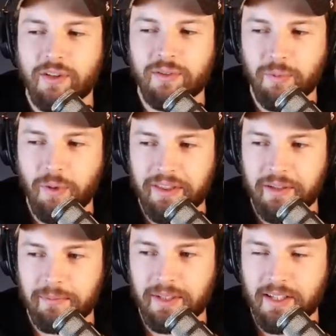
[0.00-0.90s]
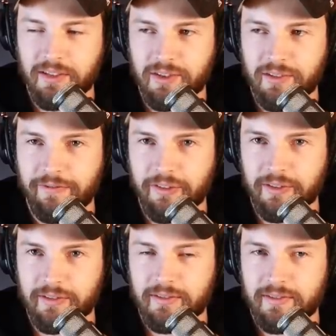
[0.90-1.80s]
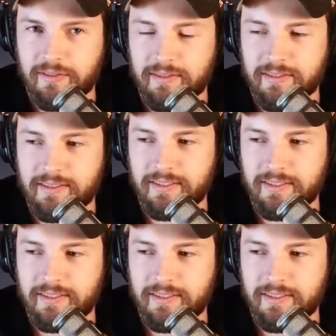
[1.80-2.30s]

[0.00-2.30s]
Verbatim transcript: And she's only with them because she feels